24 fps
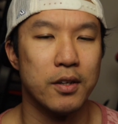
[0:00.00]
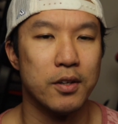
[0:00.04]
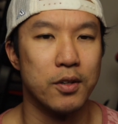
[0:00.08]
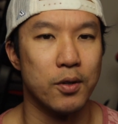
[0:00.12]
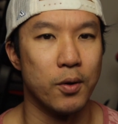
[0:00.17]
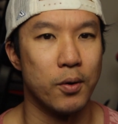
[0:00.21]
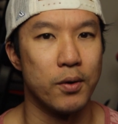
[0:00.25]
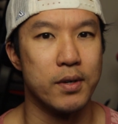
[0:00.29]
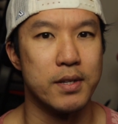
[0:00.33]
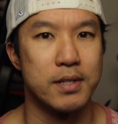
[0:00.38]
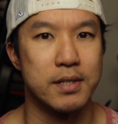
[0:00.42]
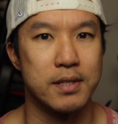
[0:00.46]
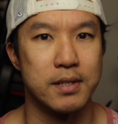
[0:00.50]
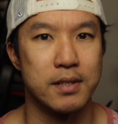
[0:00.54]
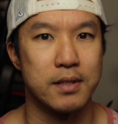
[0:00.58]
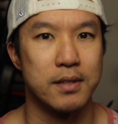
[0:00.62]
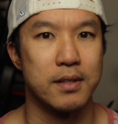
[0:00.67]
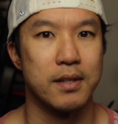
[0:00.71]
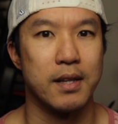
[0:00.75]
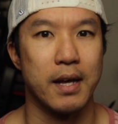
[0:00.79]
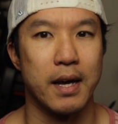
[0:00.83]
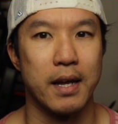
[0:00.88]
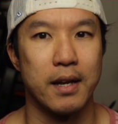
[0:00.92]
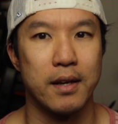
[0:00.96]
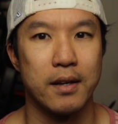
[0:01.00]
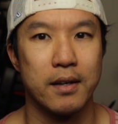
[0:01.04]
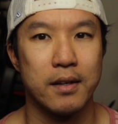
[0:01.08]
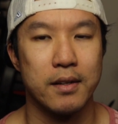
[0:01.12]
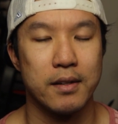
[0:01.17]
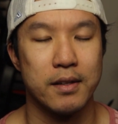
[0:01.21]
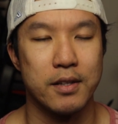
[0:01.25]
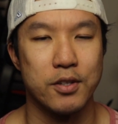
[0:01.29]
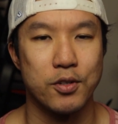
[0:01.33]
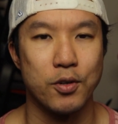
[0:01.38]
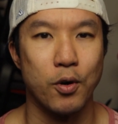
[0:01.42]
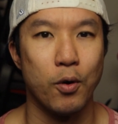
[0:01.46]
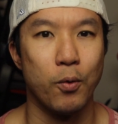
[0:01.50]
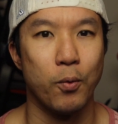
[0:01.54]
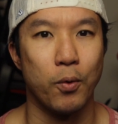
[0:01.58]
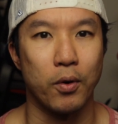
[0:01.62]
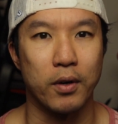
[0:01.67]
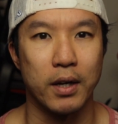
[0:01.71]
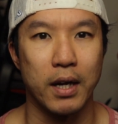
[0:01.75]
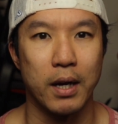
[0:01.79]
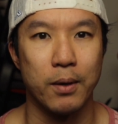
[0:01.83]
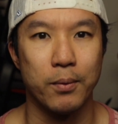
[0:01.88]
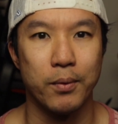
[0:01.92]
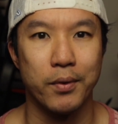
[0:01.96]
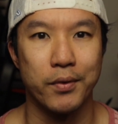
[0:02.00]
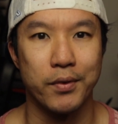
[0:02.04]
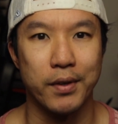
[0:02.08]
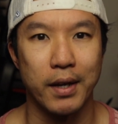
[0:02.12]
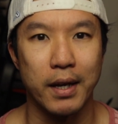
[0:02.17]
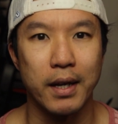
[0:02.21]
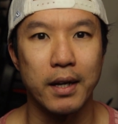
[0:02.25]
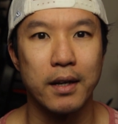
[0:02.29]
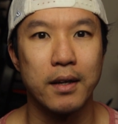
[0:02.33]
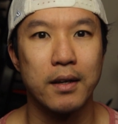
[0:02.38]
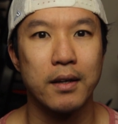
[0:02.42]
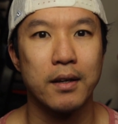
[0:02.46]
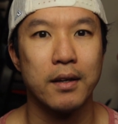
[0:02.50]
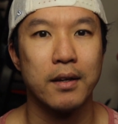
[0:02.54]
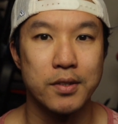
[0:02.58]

noise that this whole workout will take.